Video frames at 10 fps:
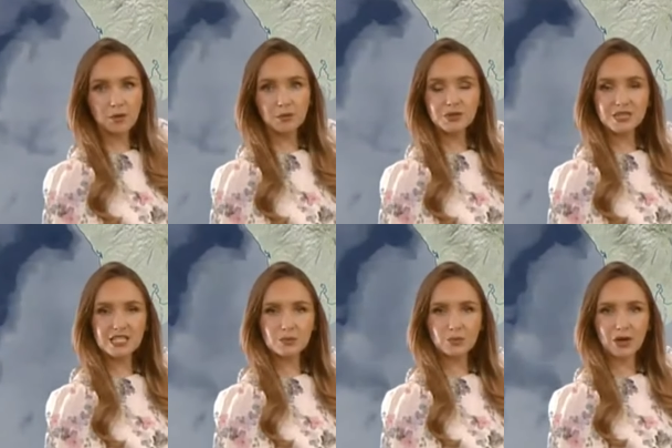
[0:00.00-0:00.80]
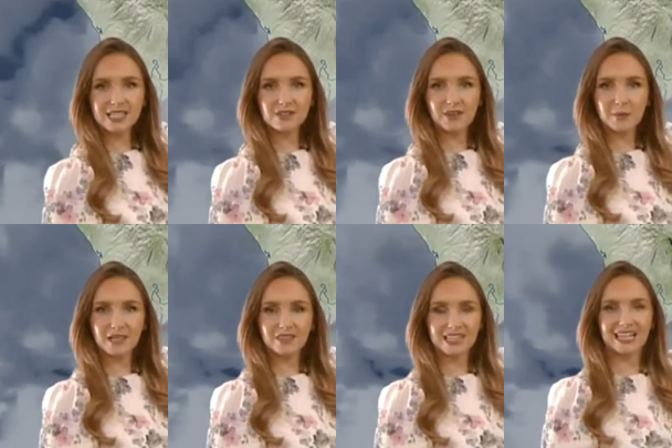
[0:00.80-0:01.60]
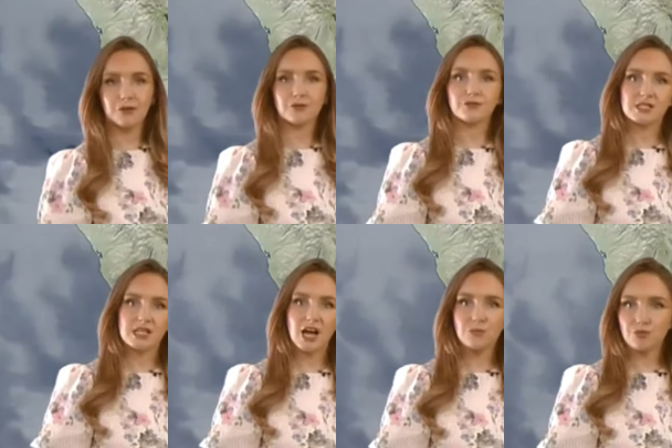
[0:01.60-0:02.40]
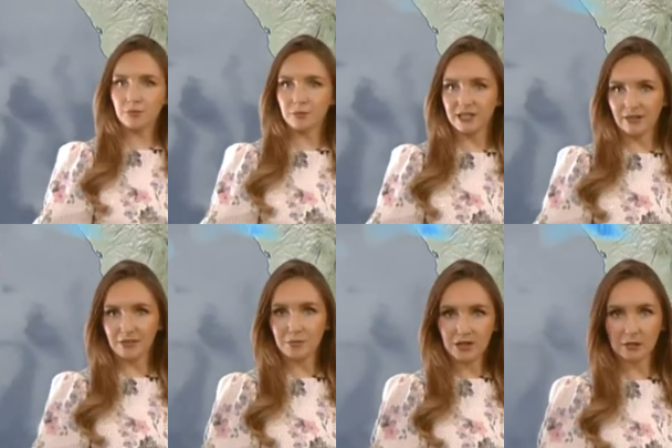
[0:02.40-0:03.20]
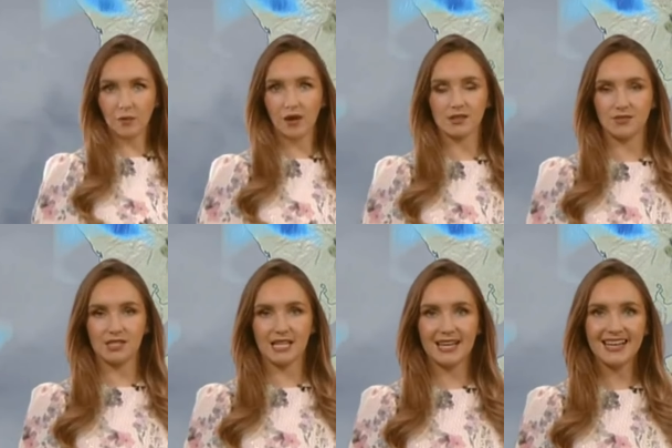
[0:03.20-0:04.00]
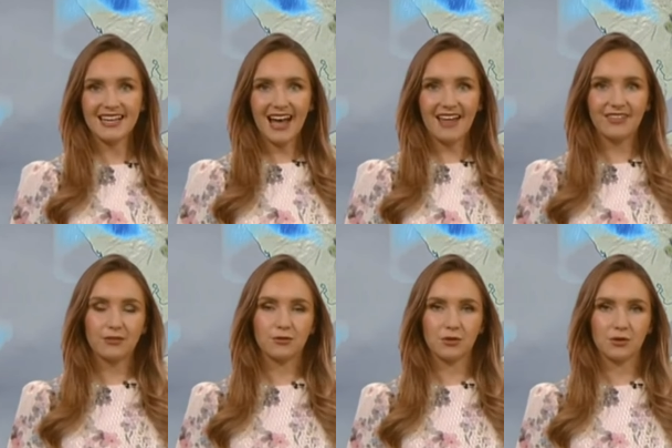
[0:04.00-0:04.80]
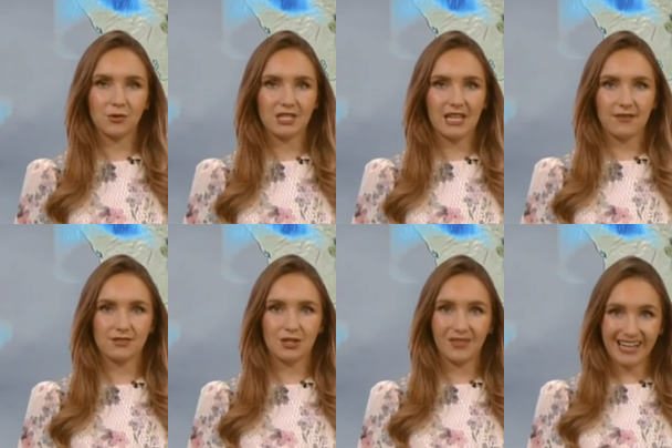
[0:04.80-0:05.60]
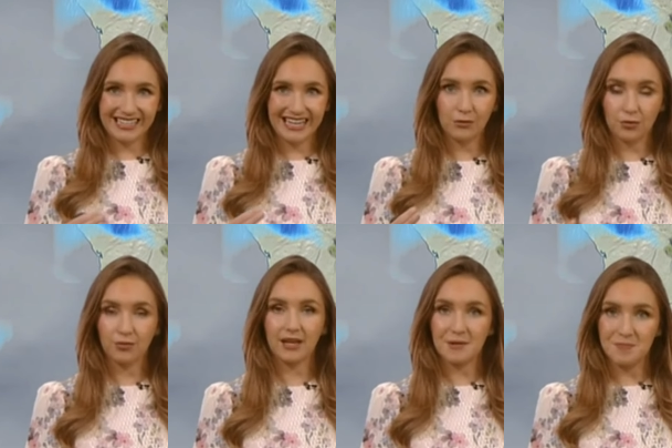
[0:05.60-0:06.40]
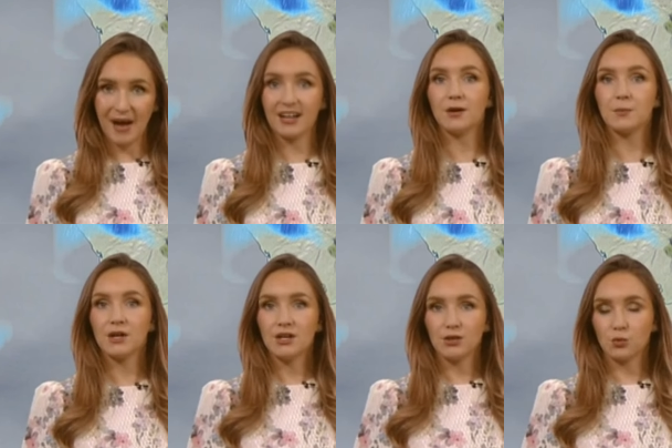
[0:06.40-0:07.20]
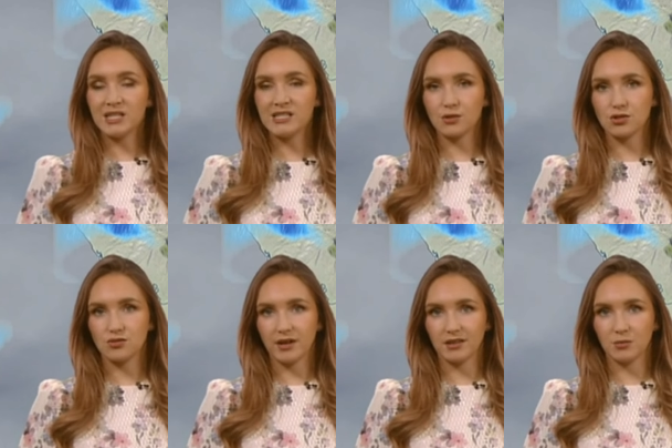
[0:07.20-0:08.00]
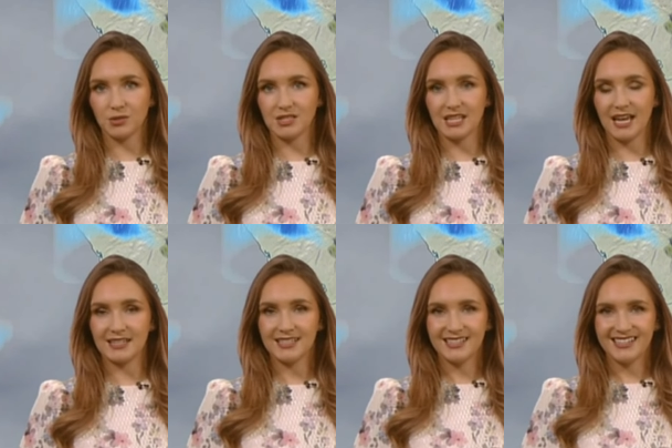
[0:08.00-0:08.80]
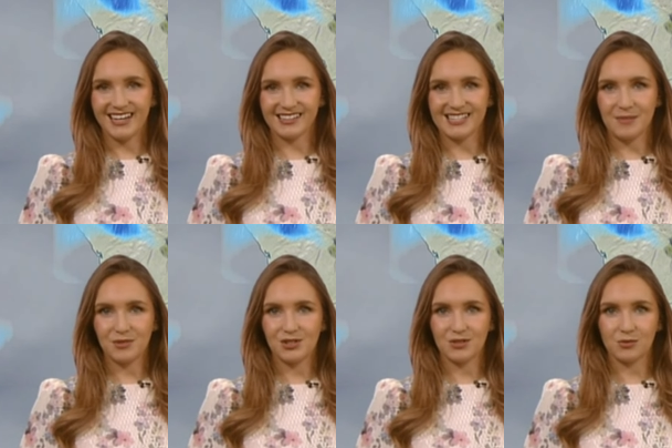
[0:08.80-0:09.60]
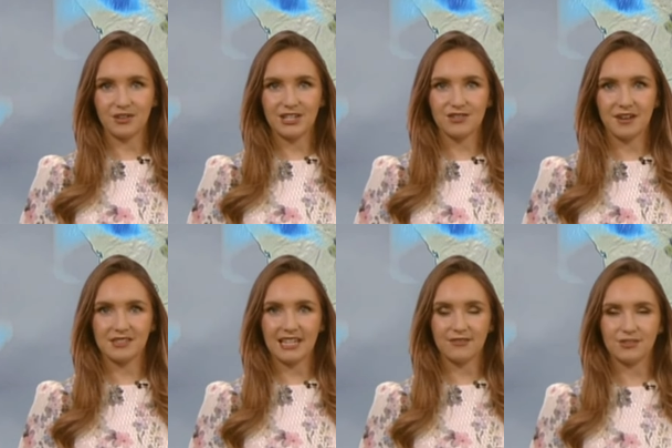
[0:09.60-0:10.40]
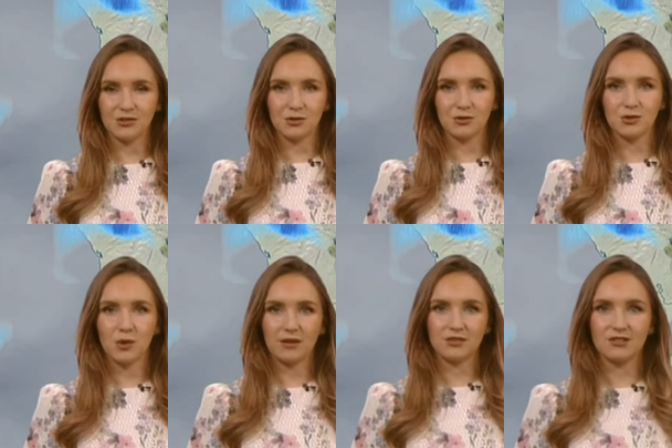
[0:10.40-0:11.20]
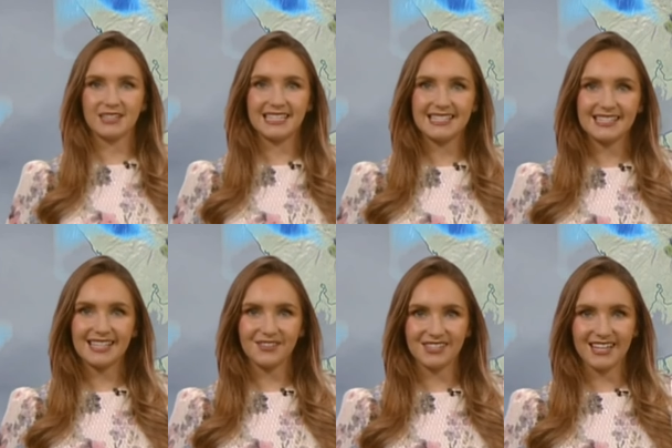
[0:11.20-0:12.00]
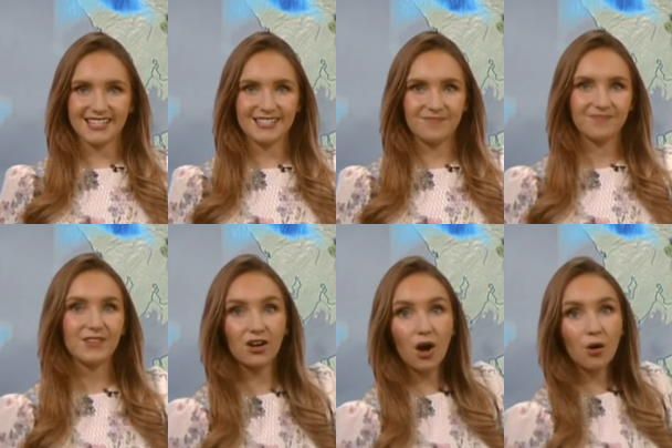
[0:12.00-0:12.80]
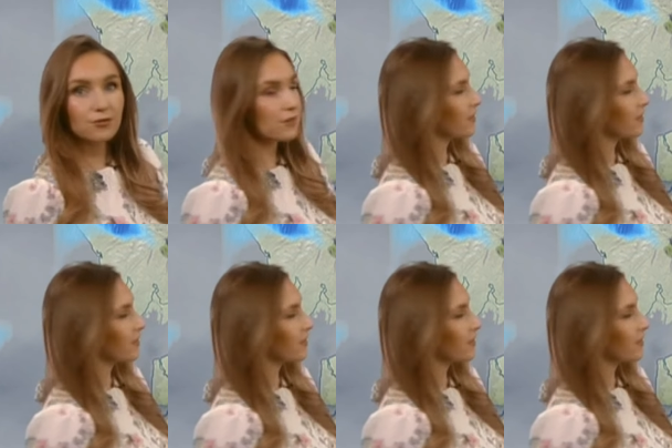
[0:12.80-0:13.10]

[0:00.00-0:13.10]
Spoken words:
but we will see some breaks developing in the cloud for a time, probably around the middle part of the day, and then through the course of the afternoon that cloud will thicken back up. The winds will strengthen once again and our temperatures will reach around 11 or 12 degrees Celsius. Our cold